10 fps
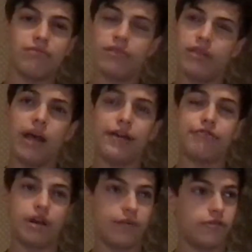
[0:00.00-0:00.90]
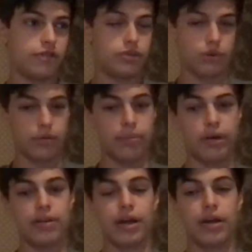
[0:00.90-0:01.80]
line drive to short,
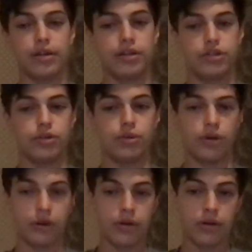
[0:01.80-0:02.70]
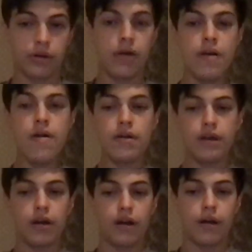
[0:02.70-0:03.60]
but not hit too hard.
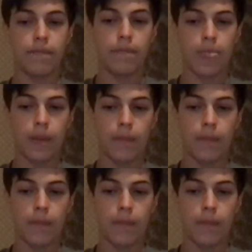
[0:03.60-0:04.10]
So